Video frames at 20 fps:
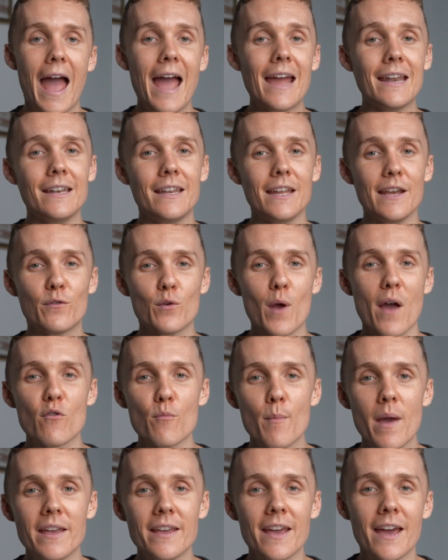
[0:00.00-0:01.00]
And if we
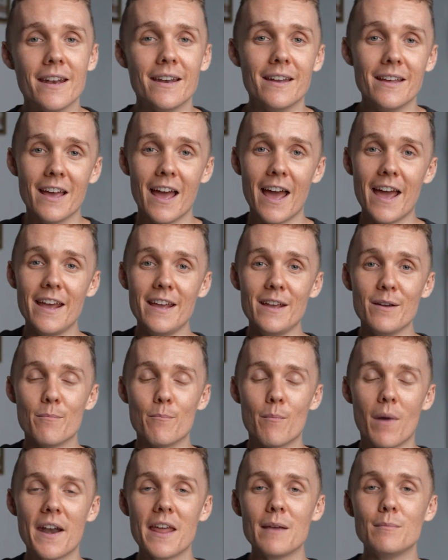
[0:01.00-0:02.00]
haven't met yet, hey,
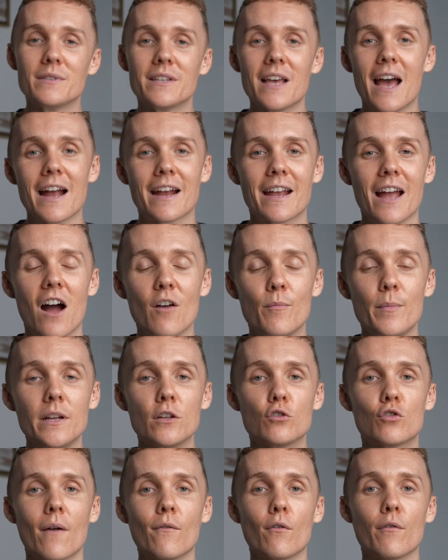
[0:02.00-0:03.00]
my name's Zach. I've been
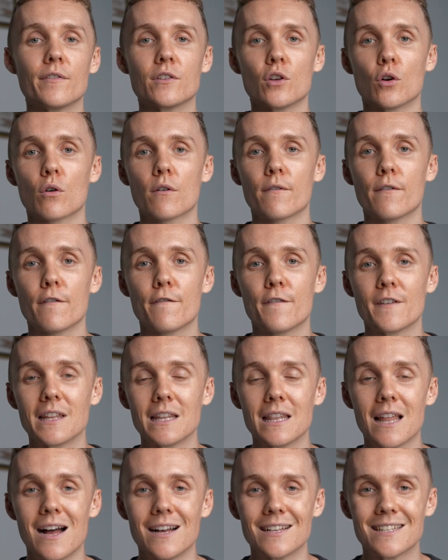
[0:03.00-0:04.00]
a travel photographer for the
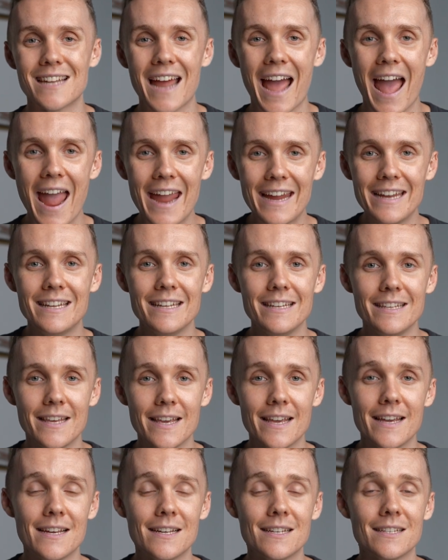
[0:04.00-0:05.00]
last eight
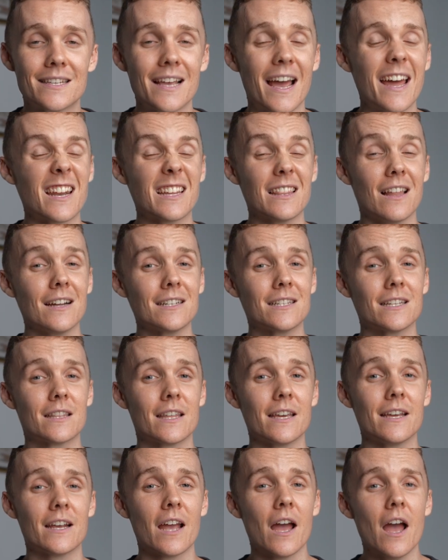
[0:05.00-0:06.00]
years, and I like to
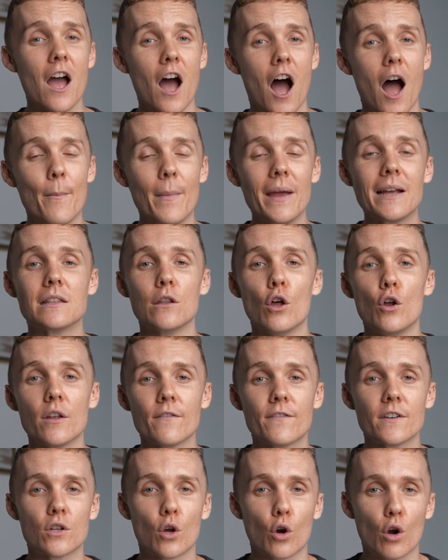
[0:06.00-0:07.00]
think I make learning
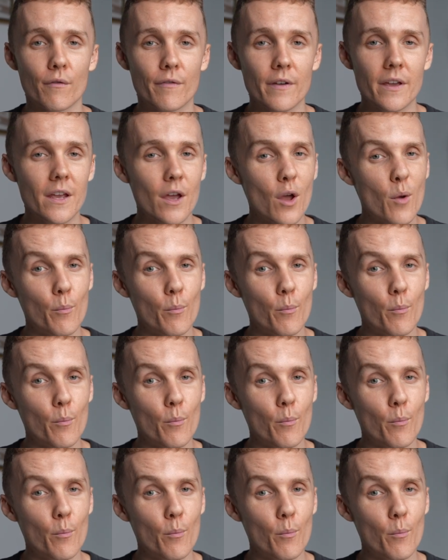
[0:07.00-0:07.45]
photography